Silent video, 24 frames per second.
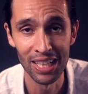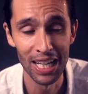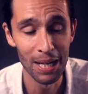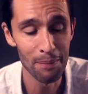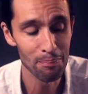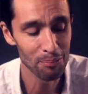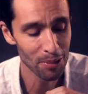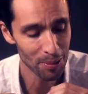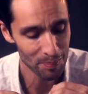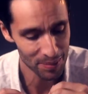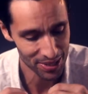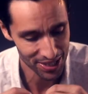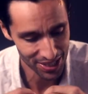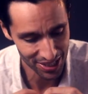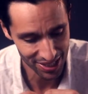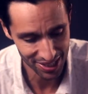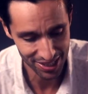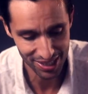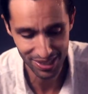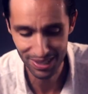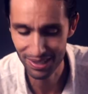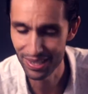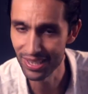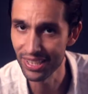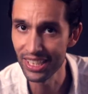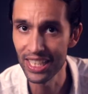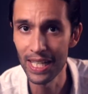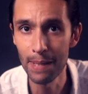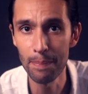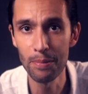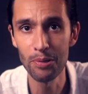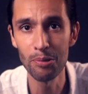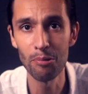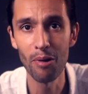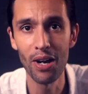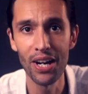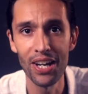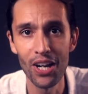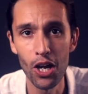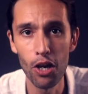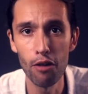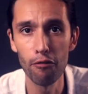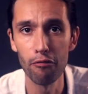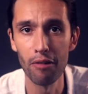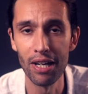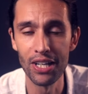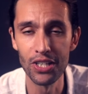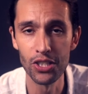it probably just skipped right
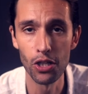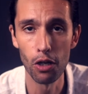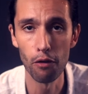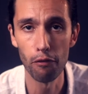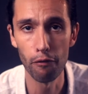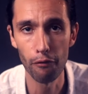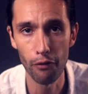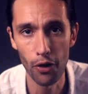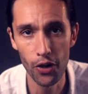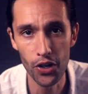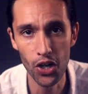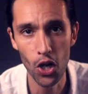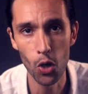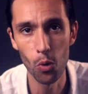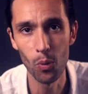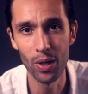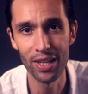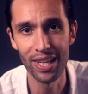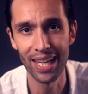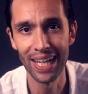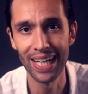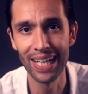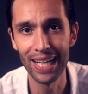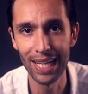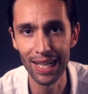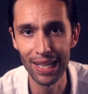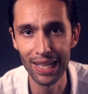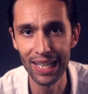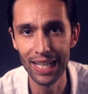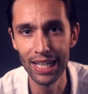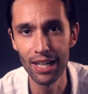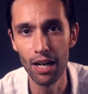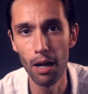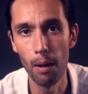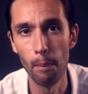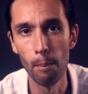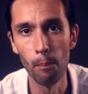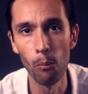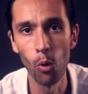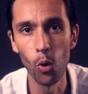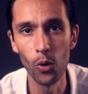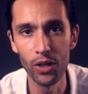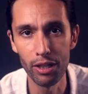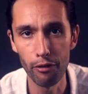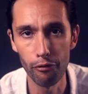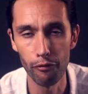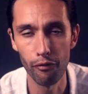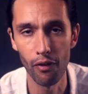over it to a photo with a clear,
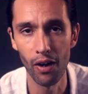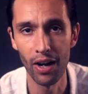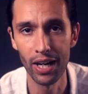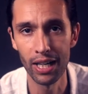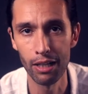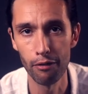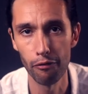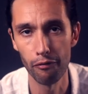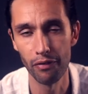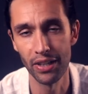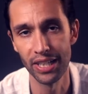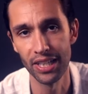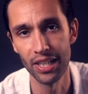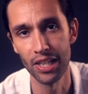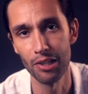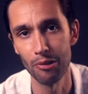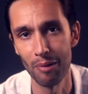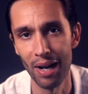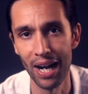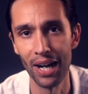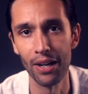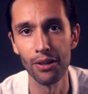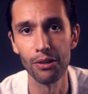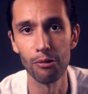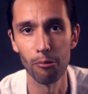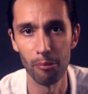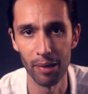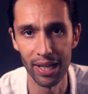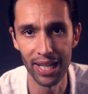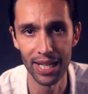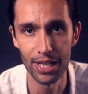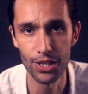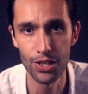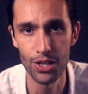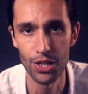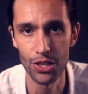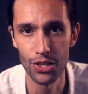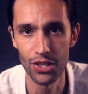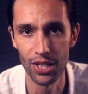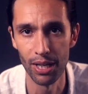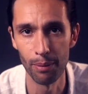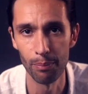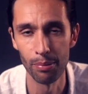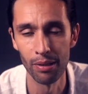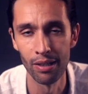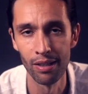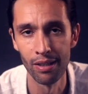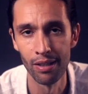more defined figure-ground
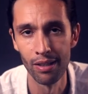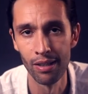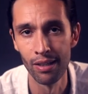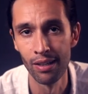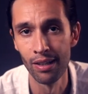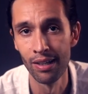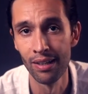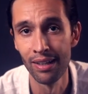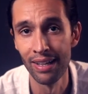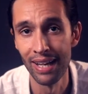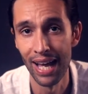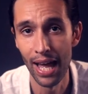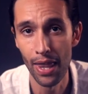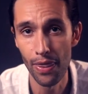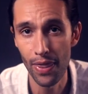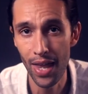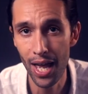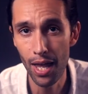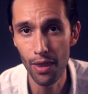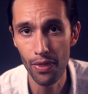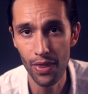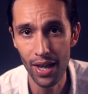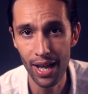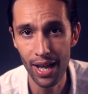relationship. And that